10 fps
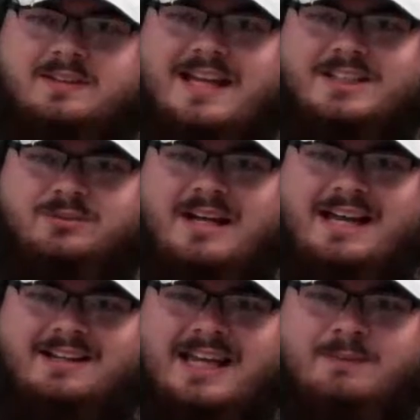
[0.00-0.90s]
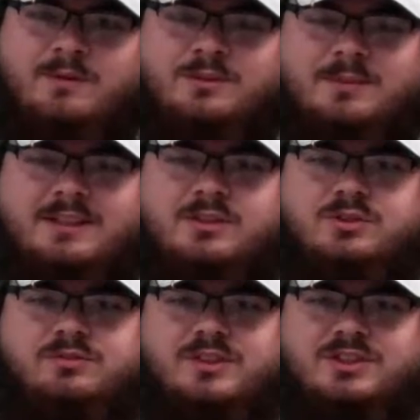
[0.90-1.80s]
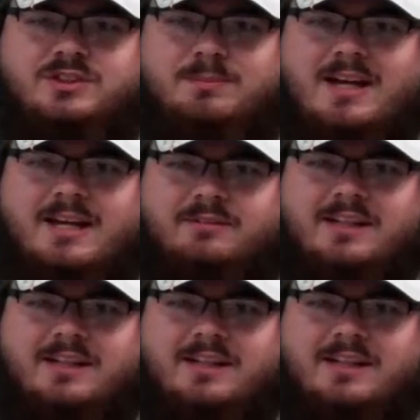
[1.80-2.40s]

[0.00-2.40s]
That's right. I came up to my usual fishing spot,